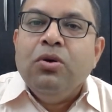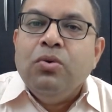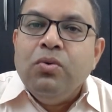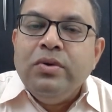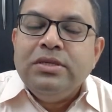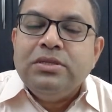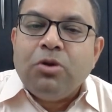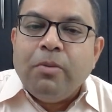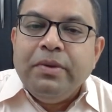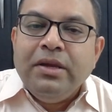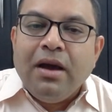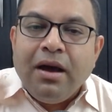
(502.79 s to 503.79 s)
Who is
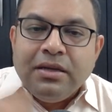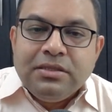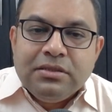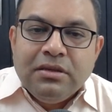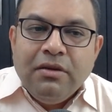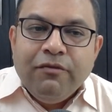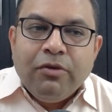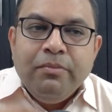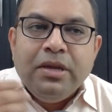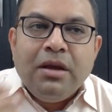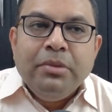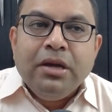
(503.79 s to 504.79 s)
stopping us from
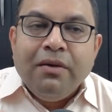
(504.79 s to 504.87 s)
becoming